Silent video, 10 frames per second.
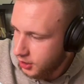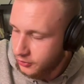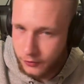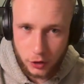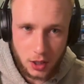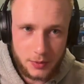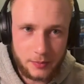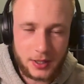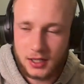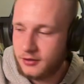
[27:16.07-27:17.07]
I just fill it up at the
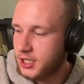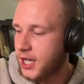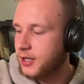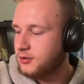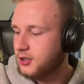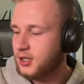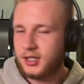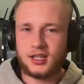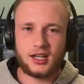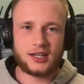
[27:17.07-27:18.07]
beginning of the day,
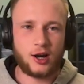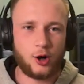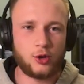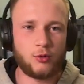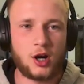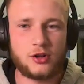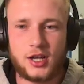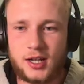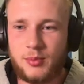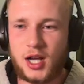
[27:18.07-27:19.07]
and I got all the water that
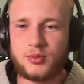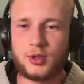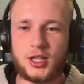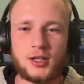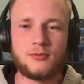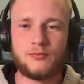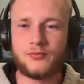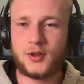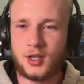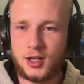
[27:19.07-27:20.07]
I could possibly need.
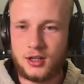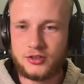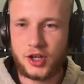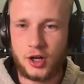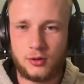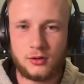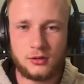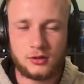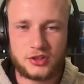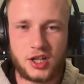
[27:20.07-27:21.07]
So
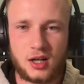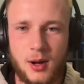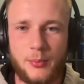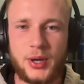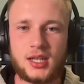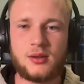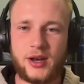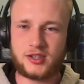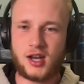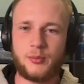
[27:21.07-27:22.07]
let's talk about picking the
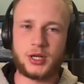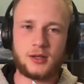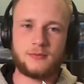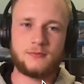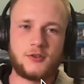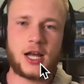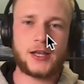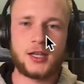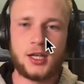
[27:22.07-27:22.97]
best company, right?